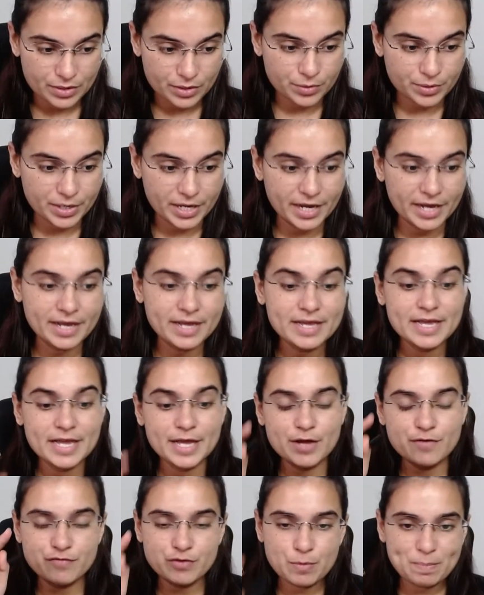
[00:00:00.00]
Okay,
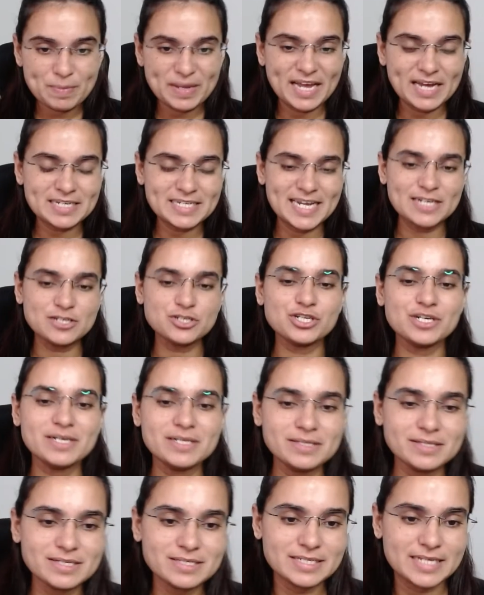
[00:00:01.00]
if you pay attention
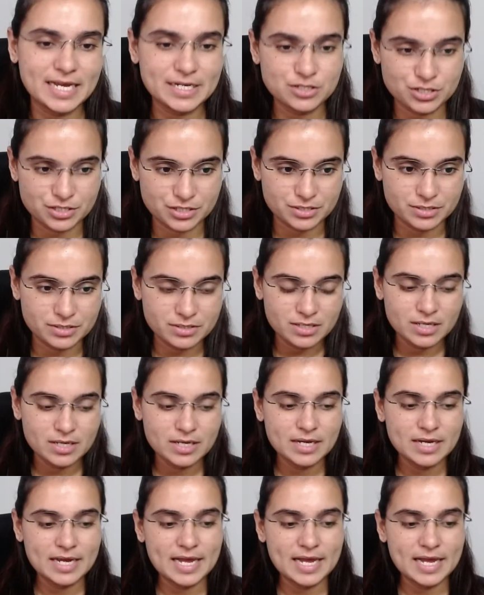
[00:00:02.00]
in the session